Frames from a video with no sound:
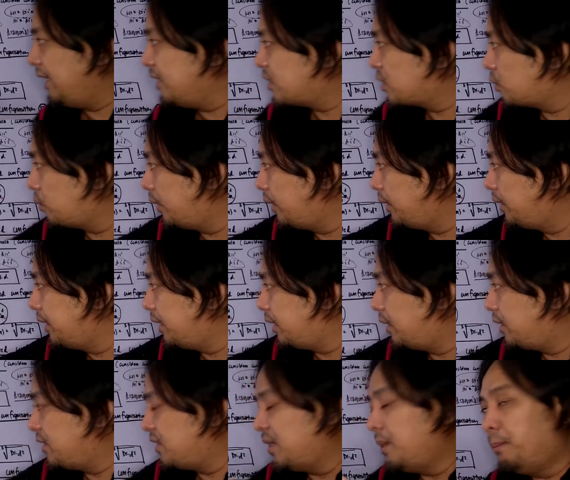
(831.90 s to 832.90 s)
squared there
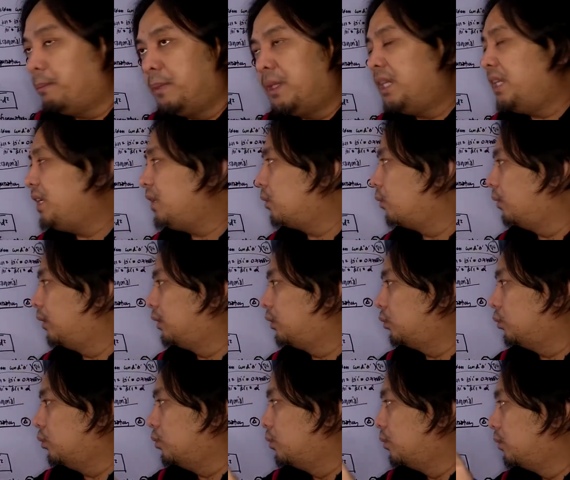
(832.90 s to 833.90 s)
is simply equal
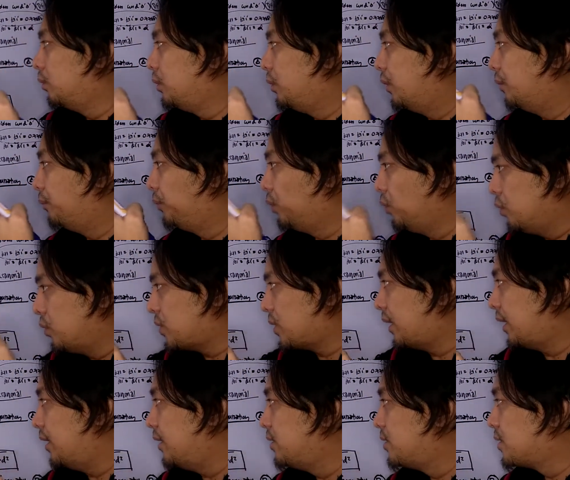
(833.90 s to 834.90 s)
to, you have two
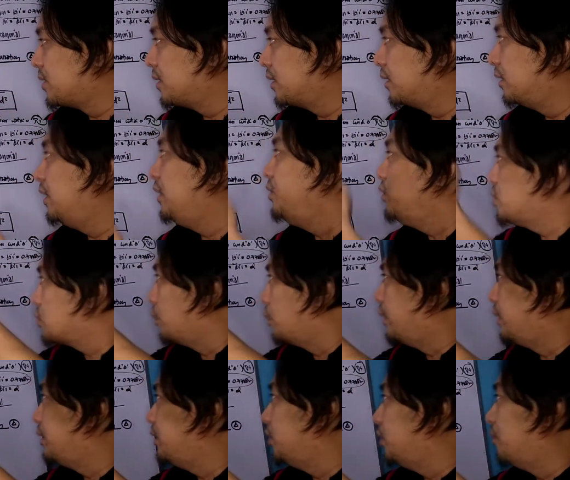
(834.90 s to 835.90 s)
strands, then you
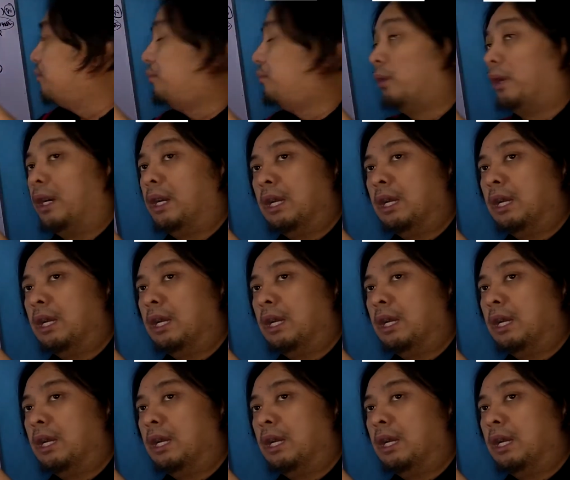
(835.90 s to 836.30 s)
squared, you have 4.